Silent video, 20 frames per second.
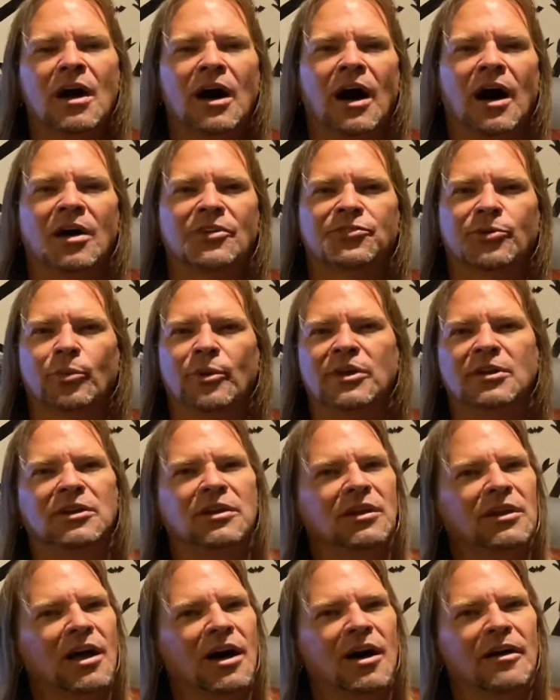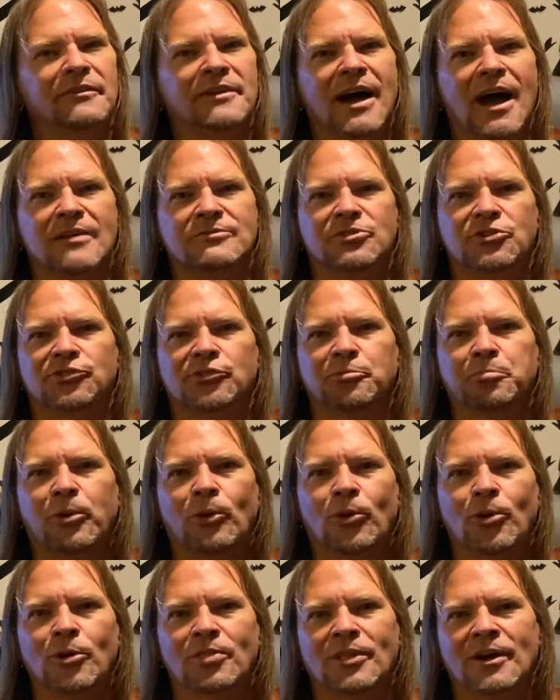So we'd love to have your
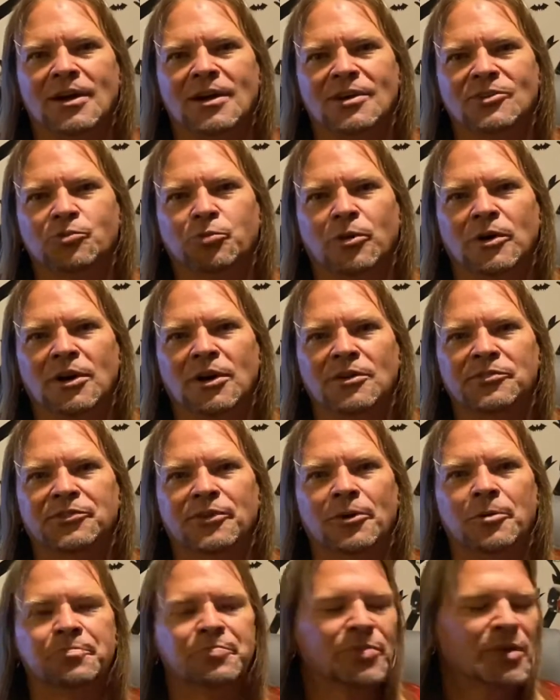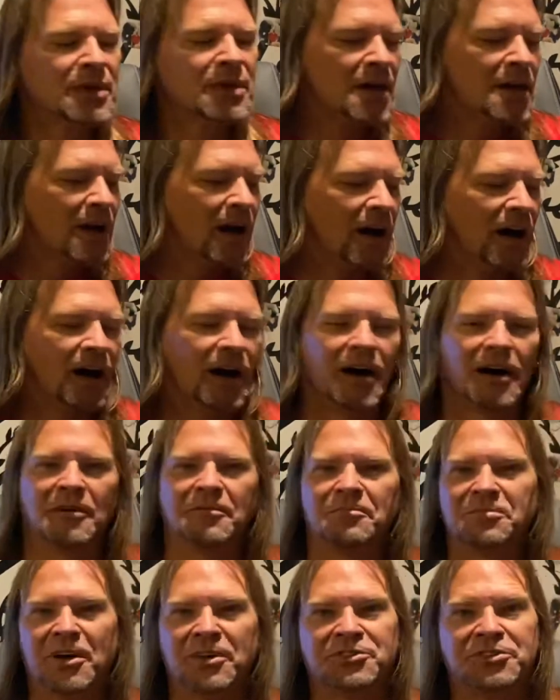support there as well. So
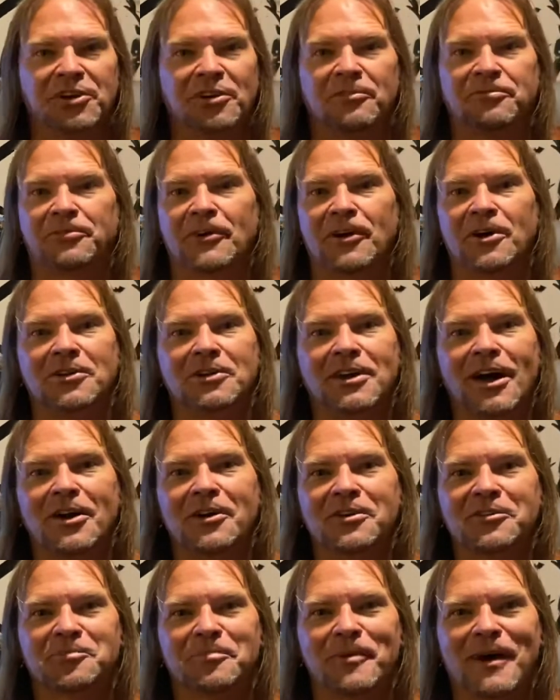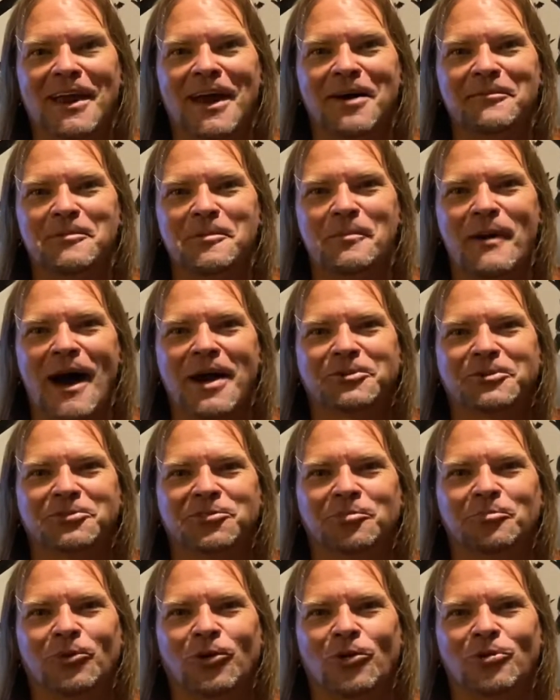until further notice, man, I'll be back with
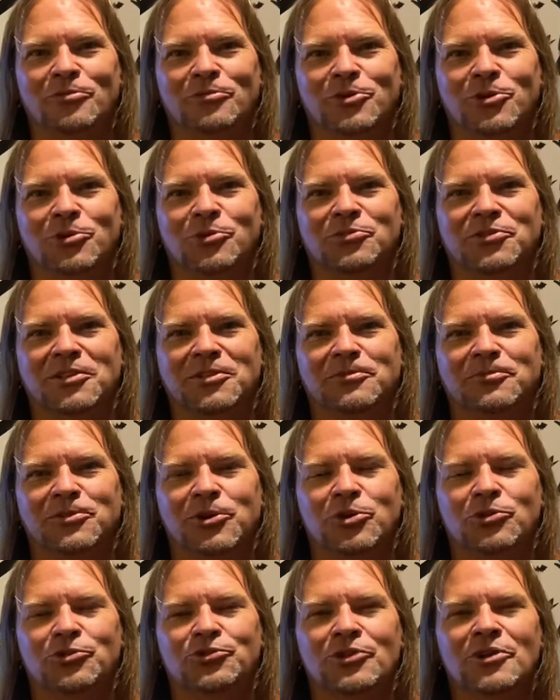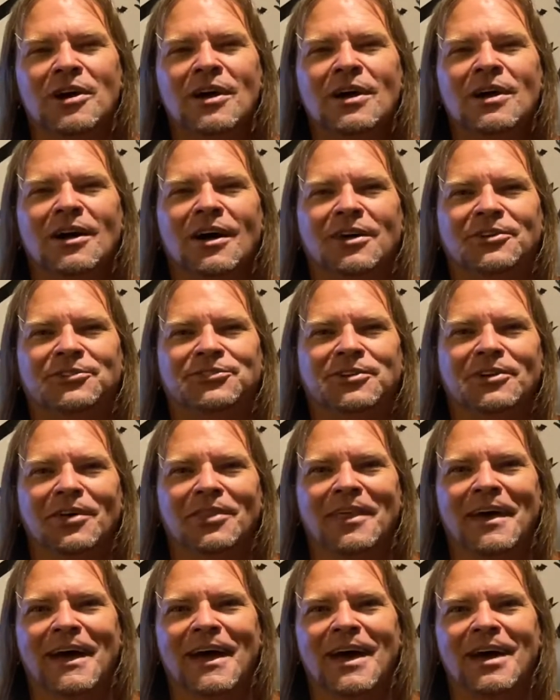some more reviews in the future. Until
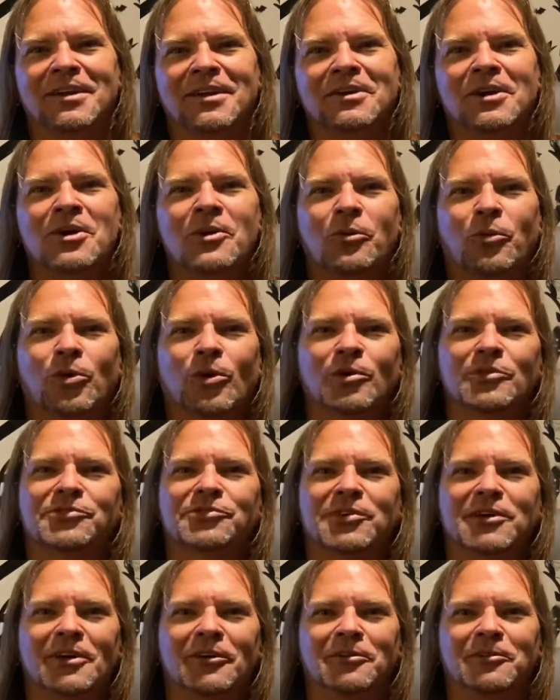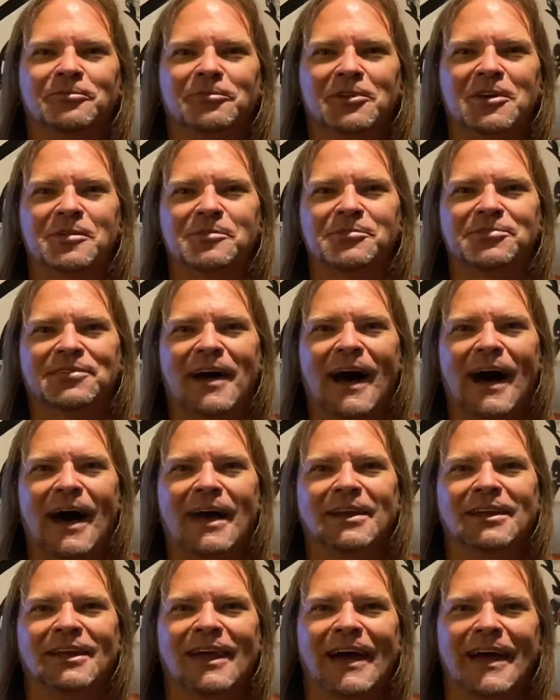then, we're going to see you on the flip
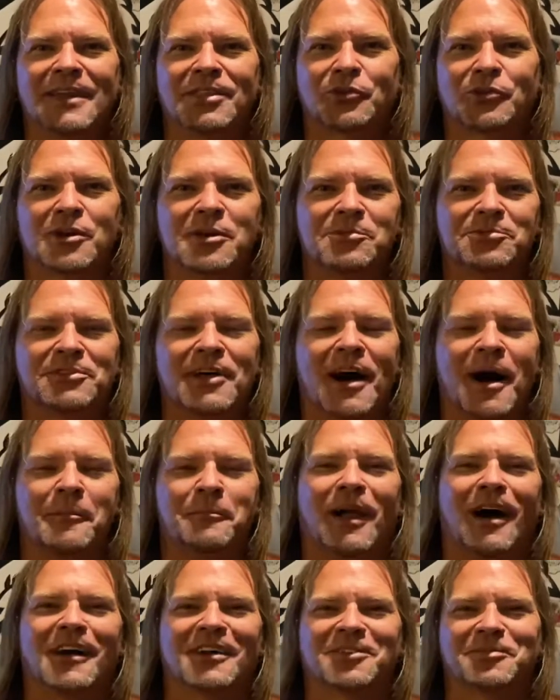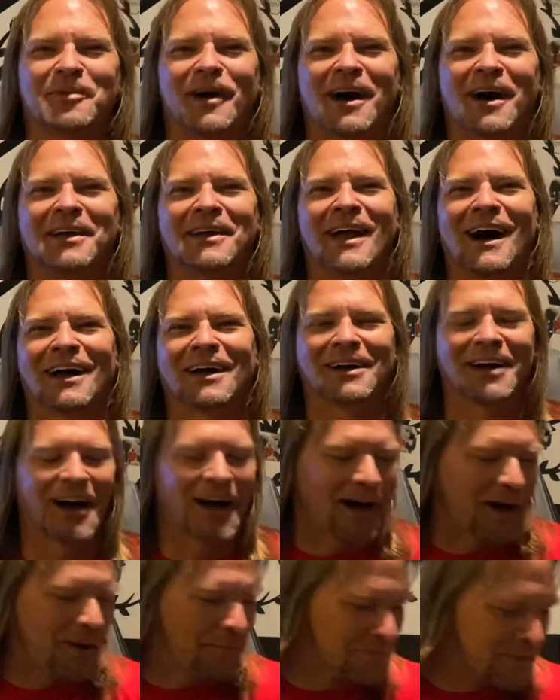side. landofthecreeps.blogspot.com.